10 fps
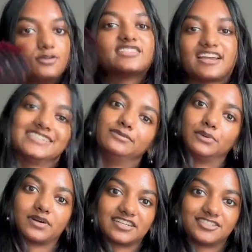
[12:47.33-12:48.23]
is actually when
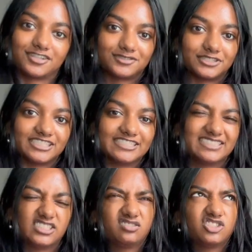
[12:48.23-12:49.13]
we're gonna start
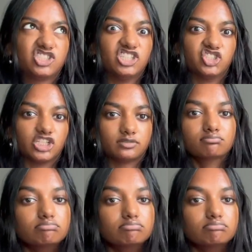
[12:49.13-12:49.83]
stitching.